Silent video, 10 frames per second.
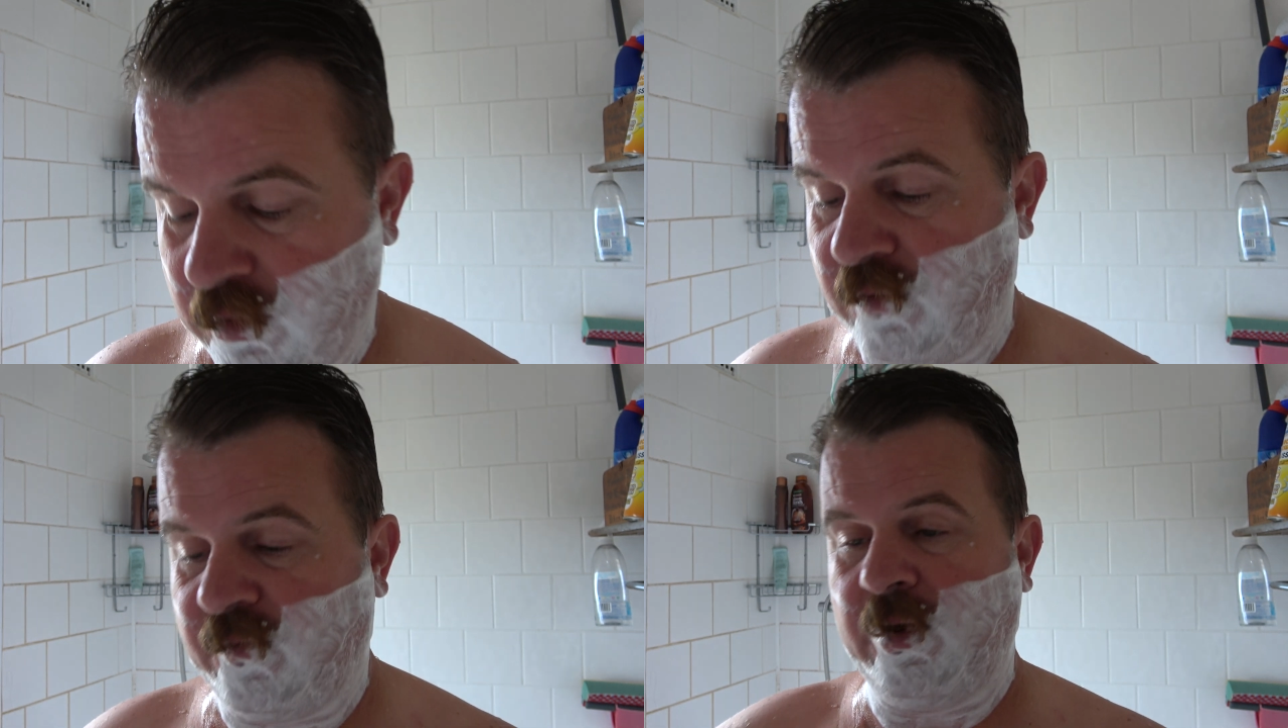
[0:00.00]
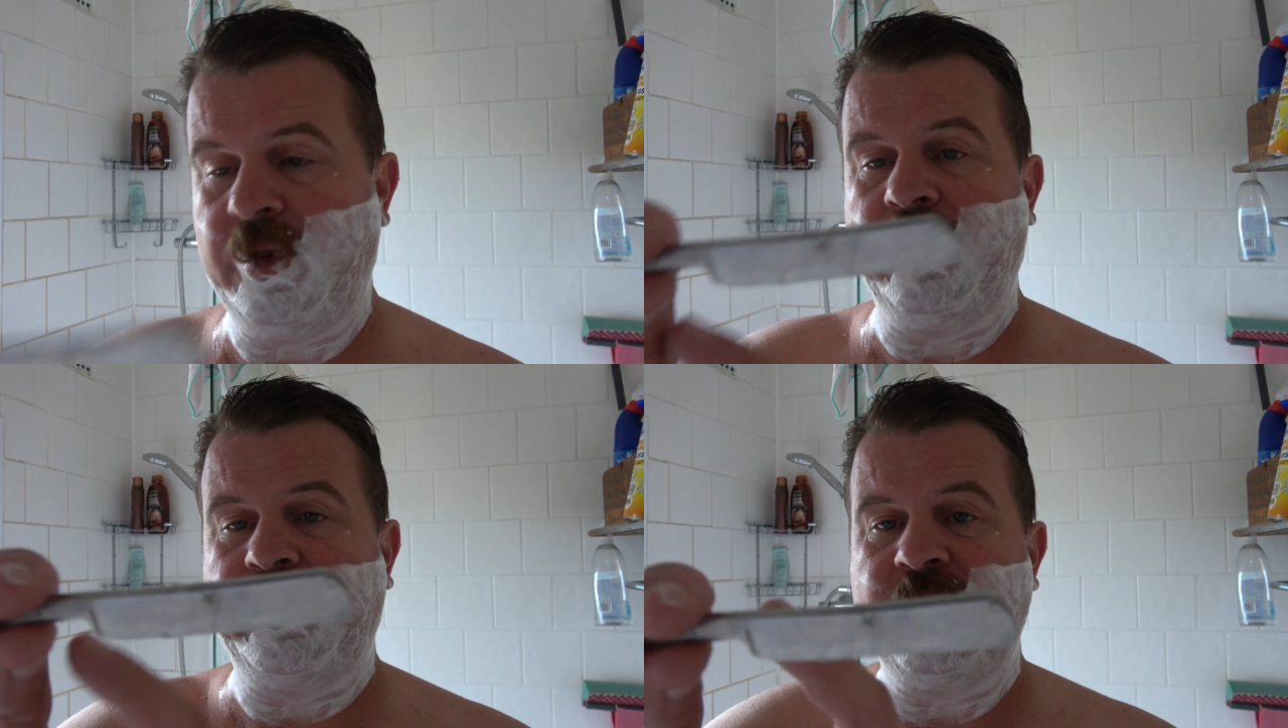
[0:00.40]
I find
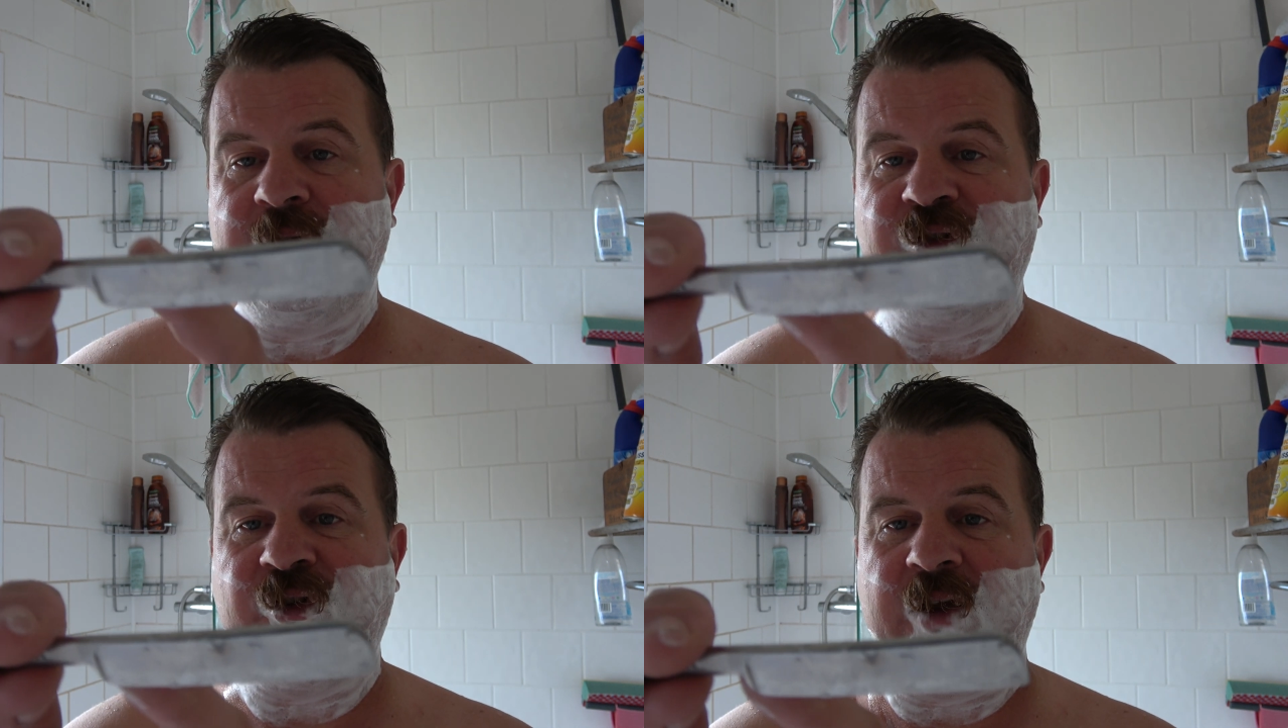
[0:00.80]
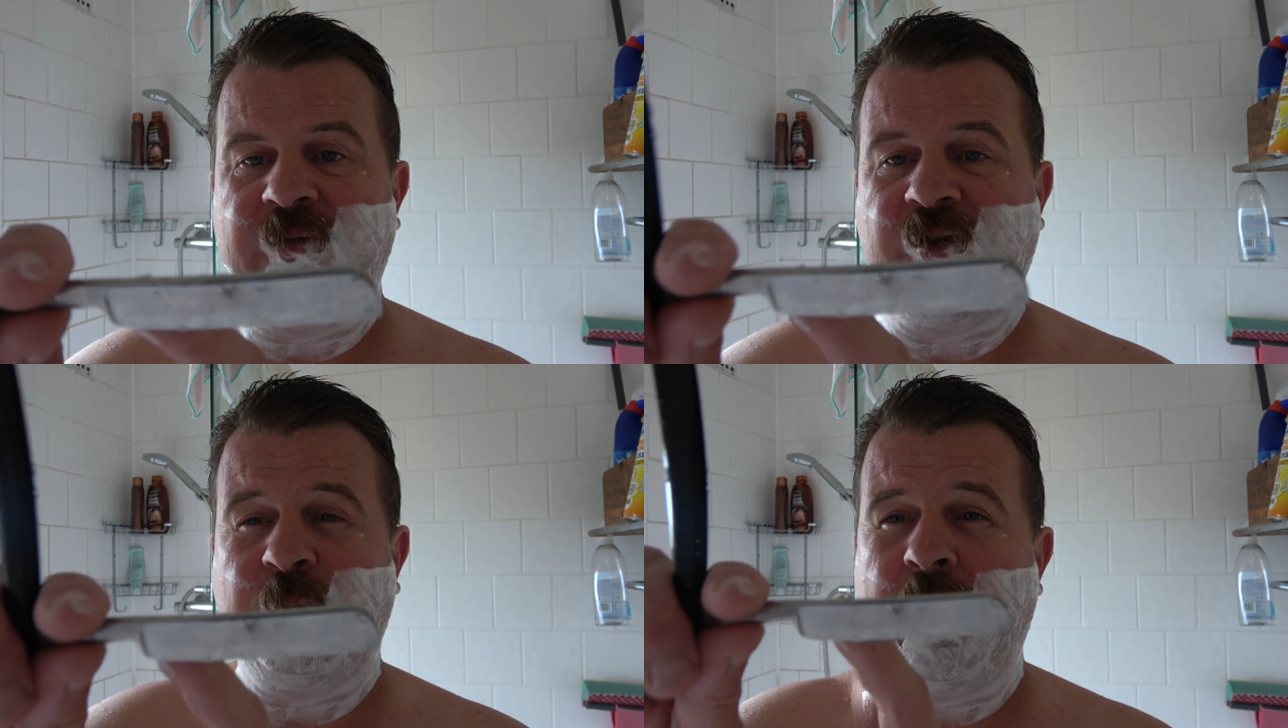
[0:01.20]
that I don't really shave with
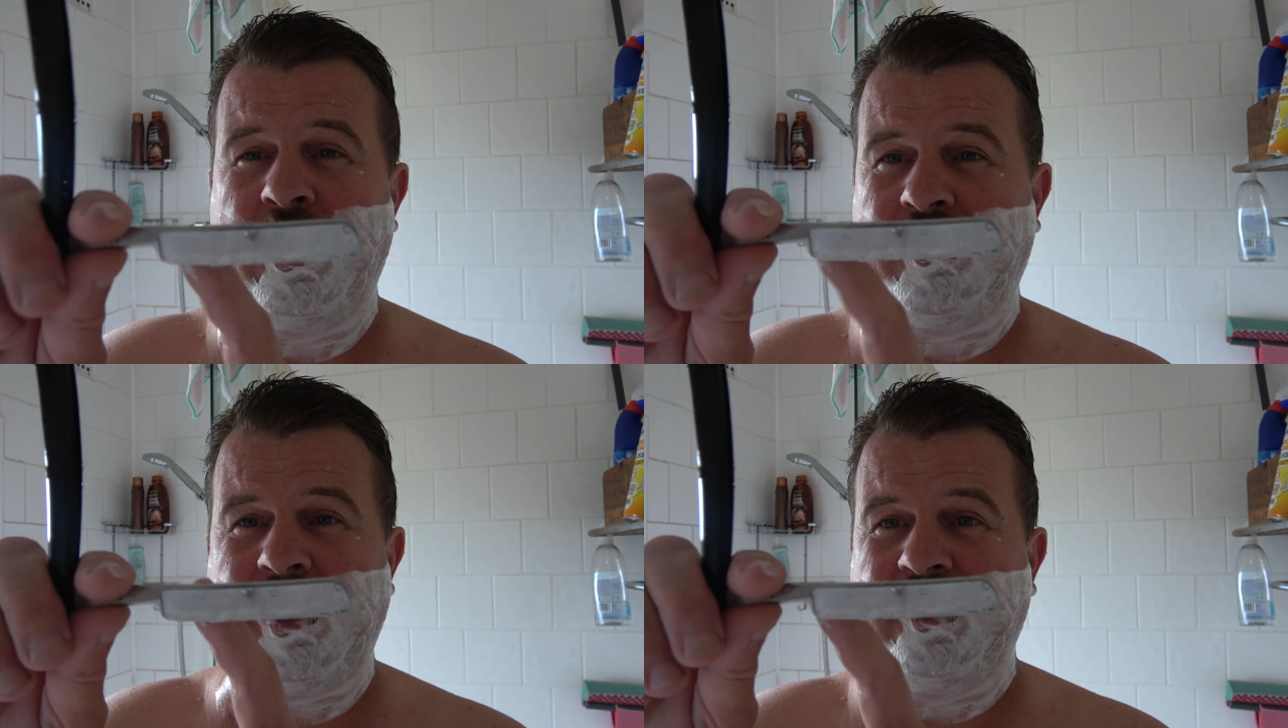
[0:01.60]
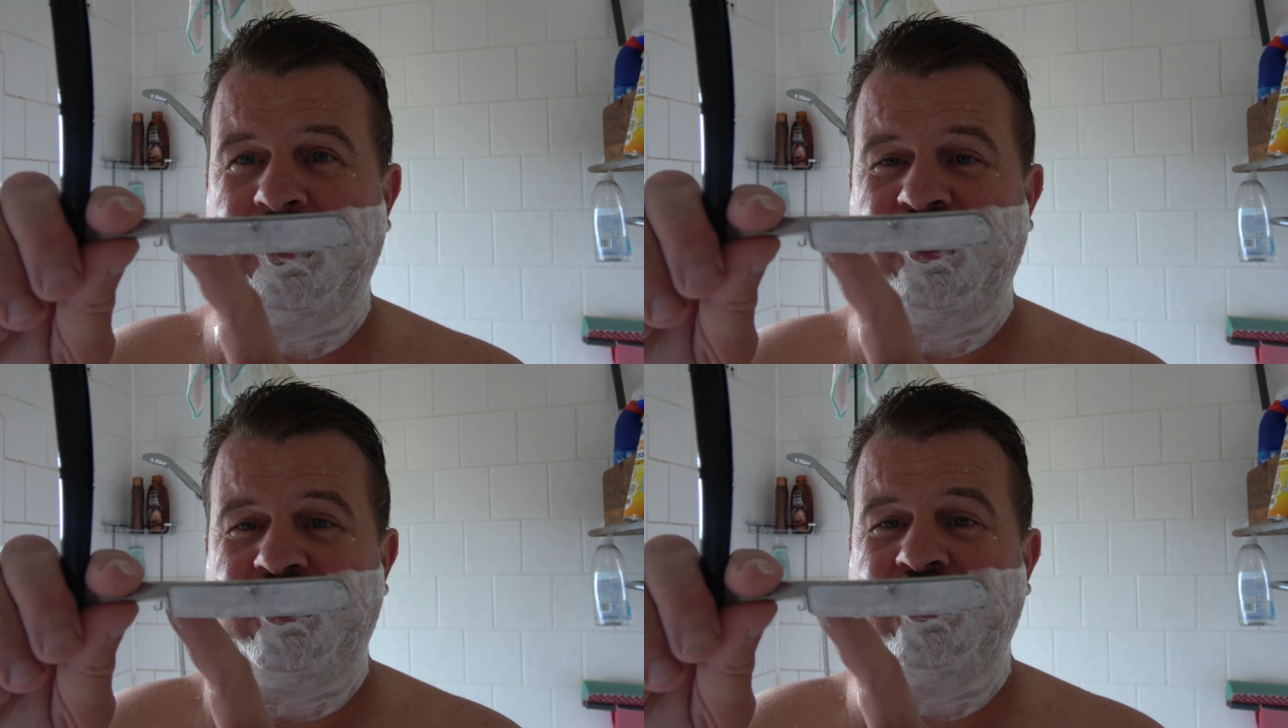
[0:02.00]
this part of the razor
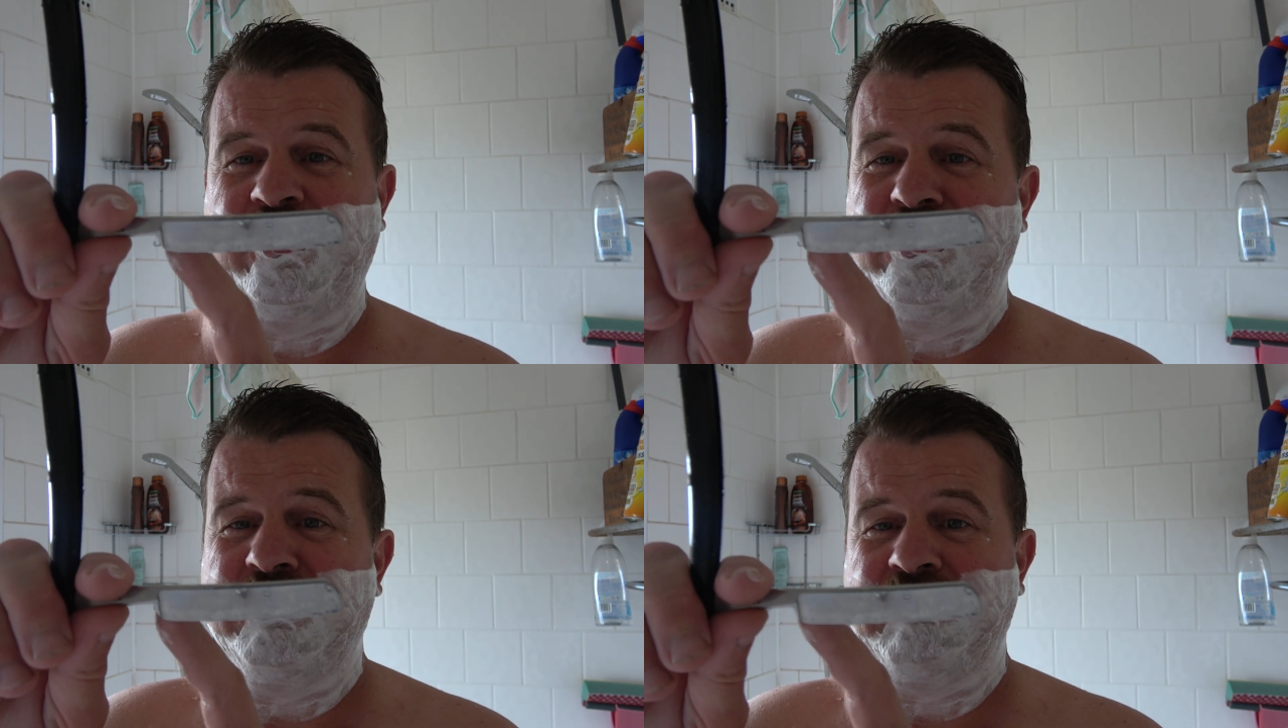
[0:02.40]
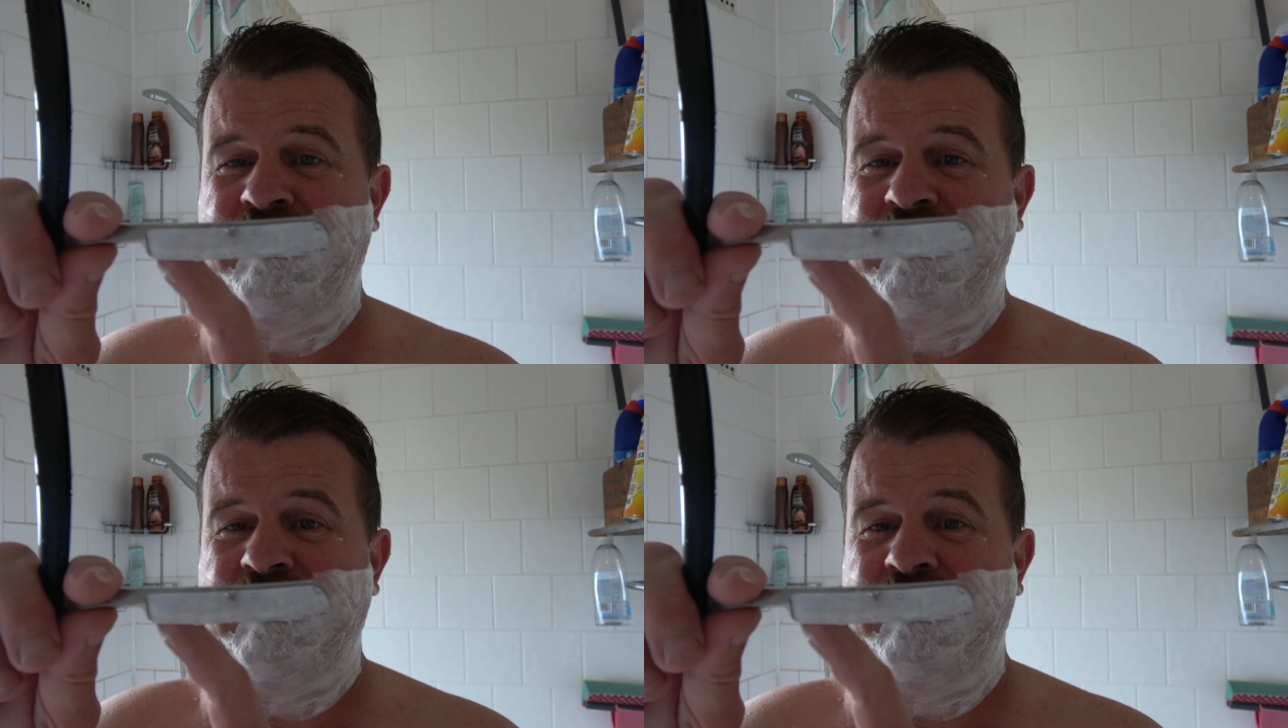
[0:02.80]
much at all.